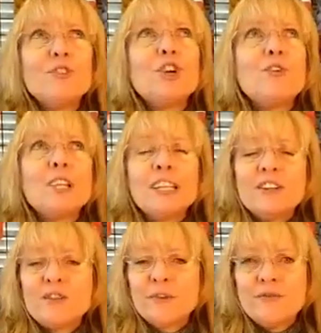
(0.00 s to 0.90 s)
totally
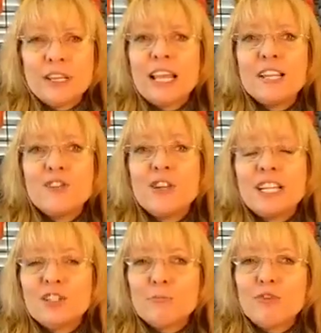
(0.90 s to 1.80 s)
terrific, and you can
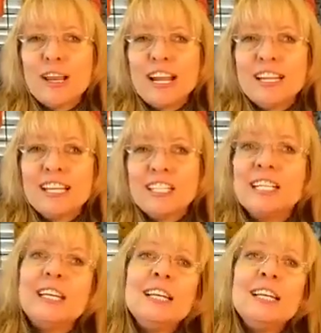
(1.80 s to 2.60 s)
get some great ideas.